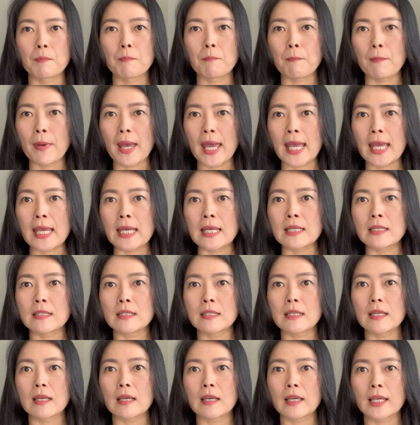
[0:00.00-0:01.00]

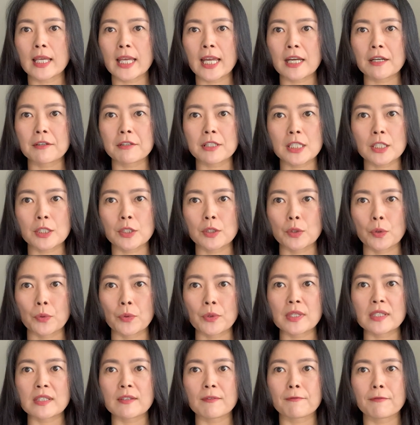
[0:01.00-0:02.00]
main
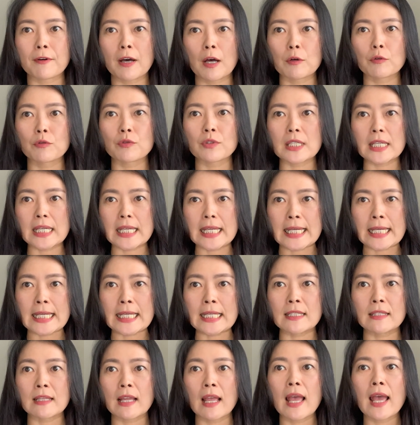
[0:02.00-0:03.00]
carotenoids found
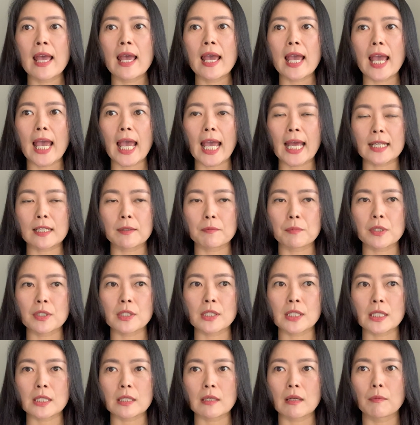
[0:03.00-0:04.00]
in edible
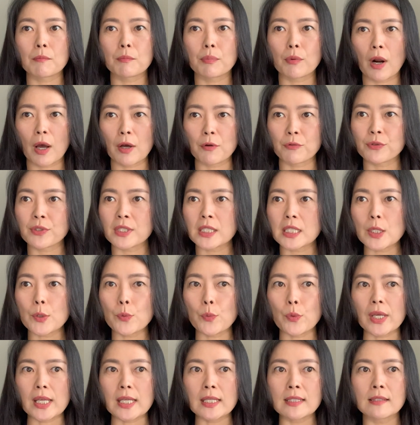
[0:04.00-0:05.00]
brown
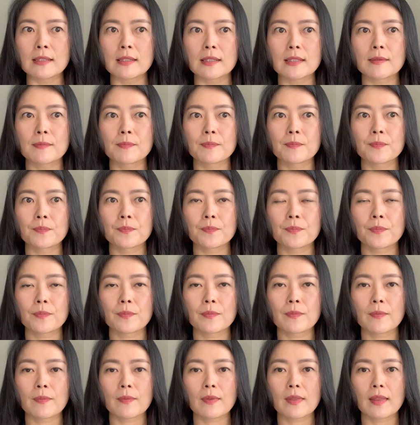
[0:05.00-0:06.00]
seaweeds.
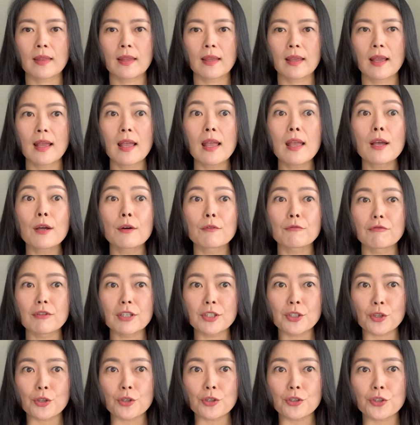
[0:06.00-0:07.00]

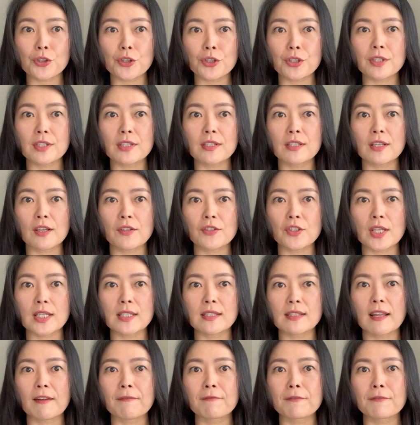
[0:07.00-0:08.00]
Researchers suggest that